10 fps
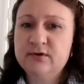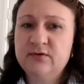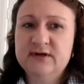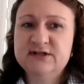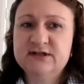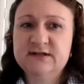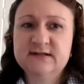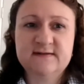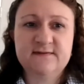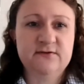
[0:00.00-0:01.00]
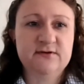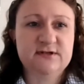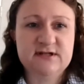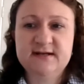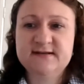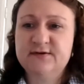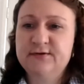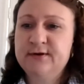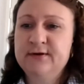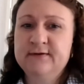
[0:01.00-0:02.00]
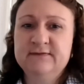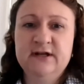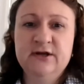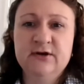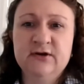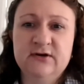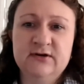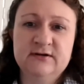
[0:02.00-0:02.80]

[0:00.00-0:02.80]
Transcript: questions for Jess on her video